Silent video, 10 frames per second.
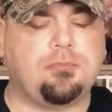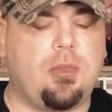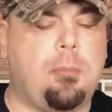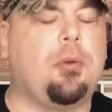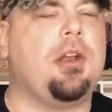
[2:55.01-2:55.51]
and
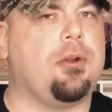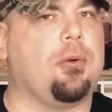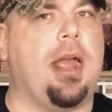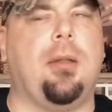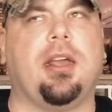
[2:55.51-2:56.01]
they're pretty
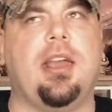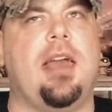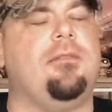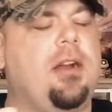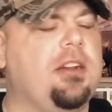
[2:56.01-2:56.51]
great.
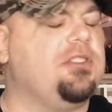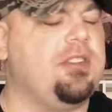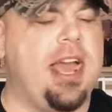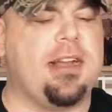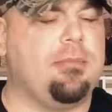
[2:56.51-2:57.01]
Again, very
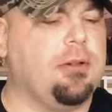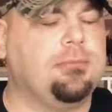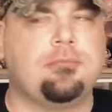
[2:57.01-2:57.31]
snackable.